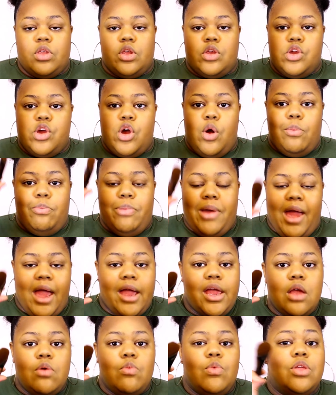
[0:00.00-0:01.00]
go
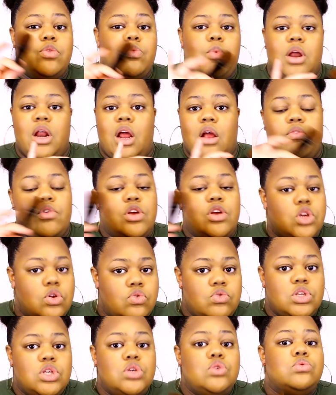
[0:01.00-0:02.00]
back in with whatever you
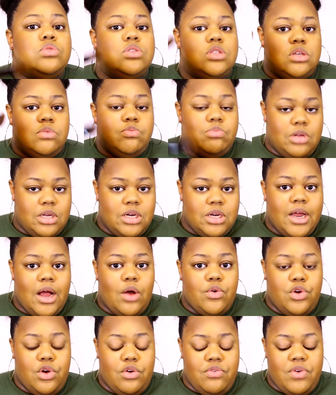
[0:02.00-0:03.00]
use to blend
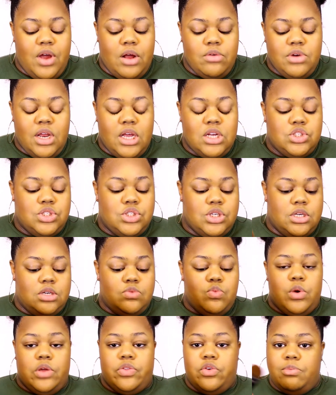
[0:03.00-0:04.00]
out your
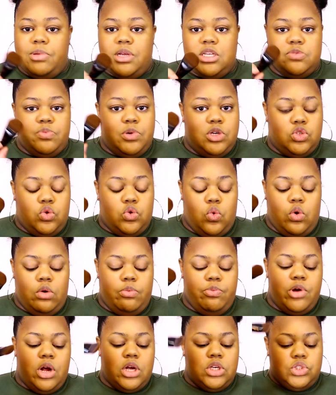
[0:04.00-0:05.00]
foundation, whether it be sponge or
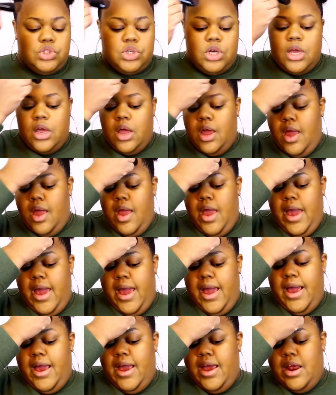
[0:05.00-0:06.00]
brush,
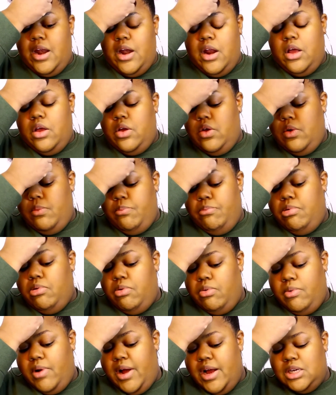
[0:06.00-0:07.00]
and
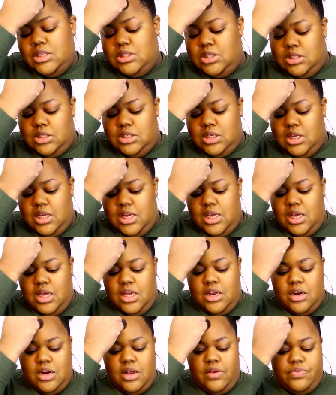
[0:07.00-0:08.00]
press
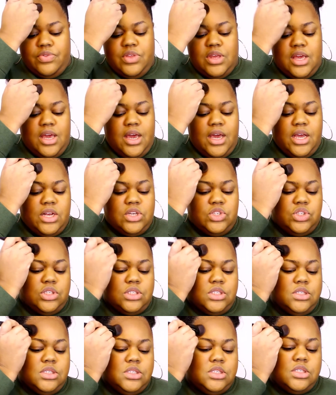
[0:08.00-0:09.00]
in the
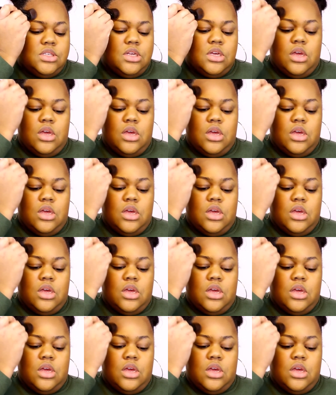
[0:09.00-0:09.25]
edges